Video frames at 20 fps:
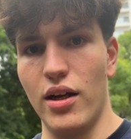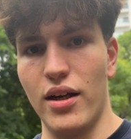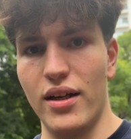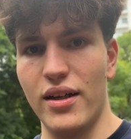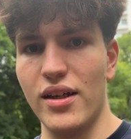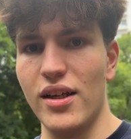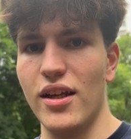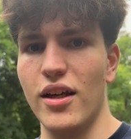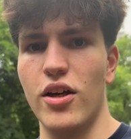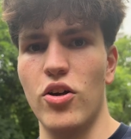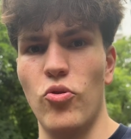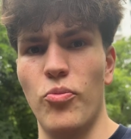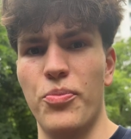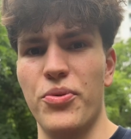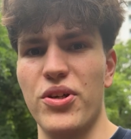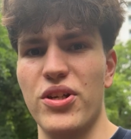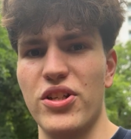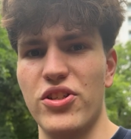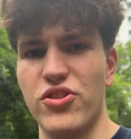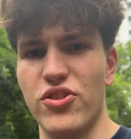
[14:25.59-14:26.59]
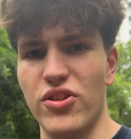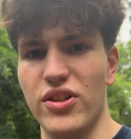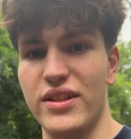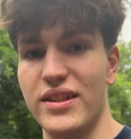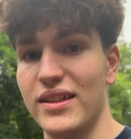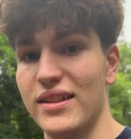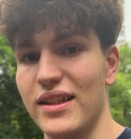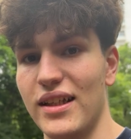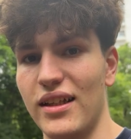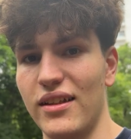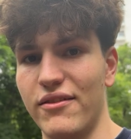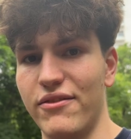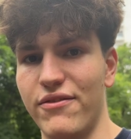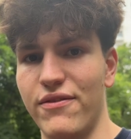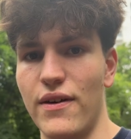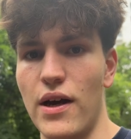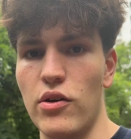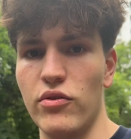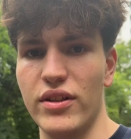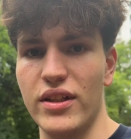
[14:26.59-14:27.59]
really hope you enjoyed it and
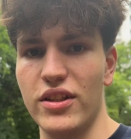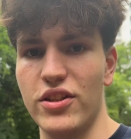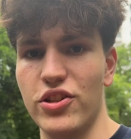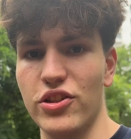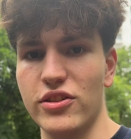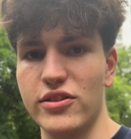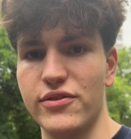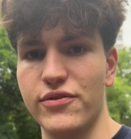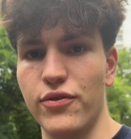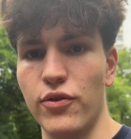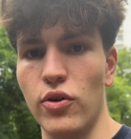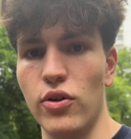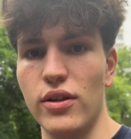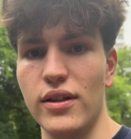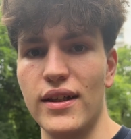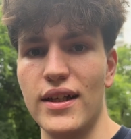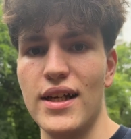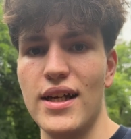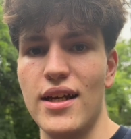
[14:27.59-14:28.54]
found it useful.